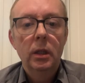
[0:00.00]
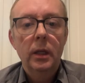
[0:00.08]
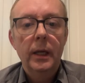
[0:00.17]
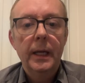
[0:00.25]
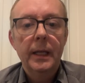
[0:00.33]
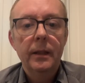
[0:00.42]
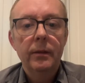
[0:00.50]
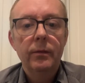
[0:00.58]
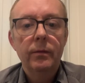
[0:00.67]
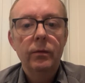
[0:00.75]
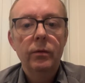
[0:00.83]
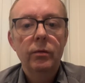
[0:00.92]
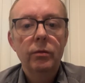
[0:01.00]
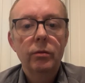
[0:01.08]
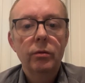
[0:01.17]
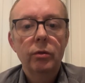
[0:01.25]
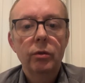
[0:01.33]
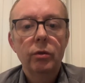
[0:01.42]

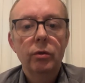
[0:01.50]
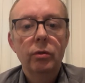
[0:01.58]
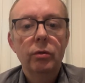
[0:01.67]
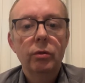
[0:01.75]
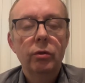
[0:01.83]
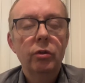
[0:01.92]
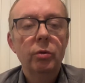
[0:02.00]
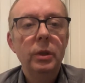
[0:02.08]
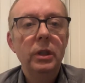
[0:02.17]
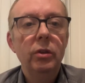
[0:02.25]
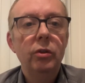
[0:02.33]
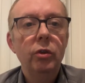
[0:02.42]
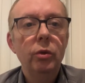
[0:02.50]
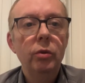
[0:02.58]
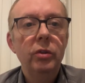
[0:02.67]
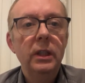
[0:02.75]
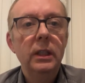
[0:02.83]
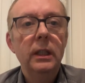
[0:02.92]
Do we do
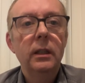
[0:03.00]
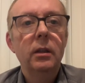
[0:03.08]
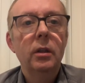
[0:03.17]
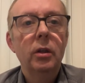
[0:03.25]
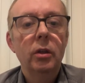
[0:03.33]
dinner